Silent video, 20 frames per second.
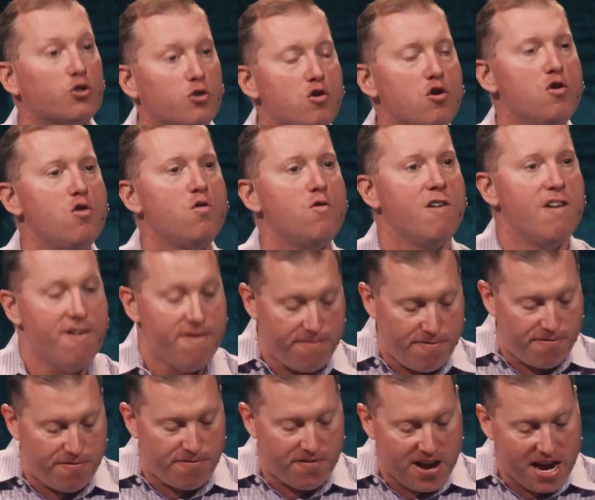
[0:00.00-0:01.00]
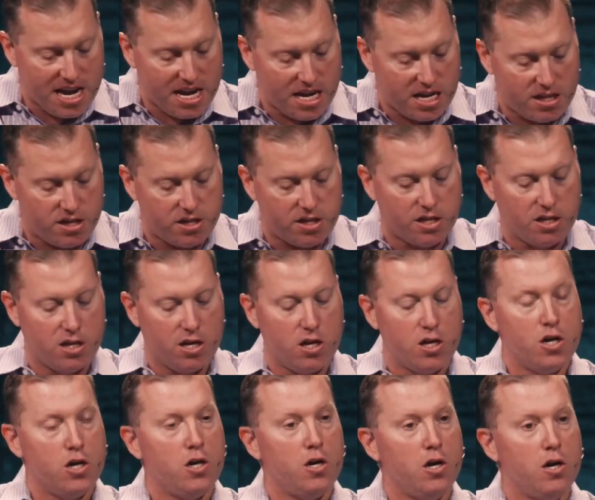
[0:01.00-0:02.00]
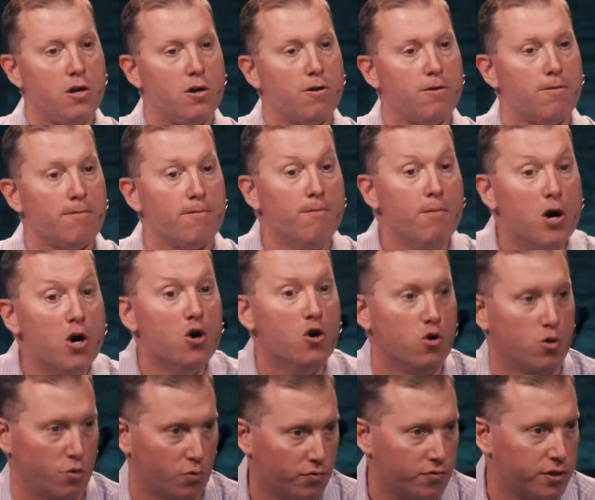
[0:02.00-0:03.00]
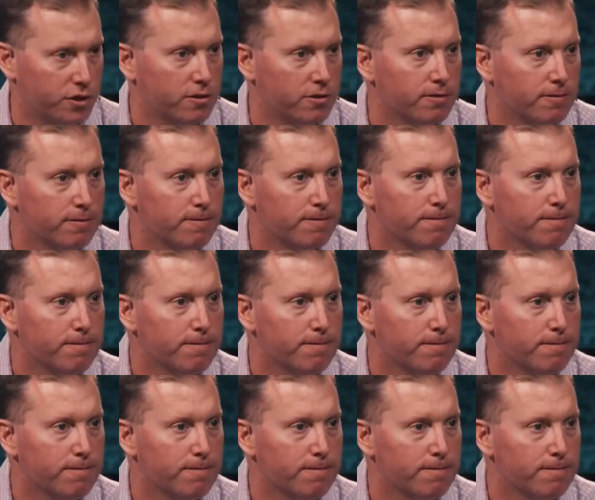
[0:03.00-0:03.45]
True faith moves.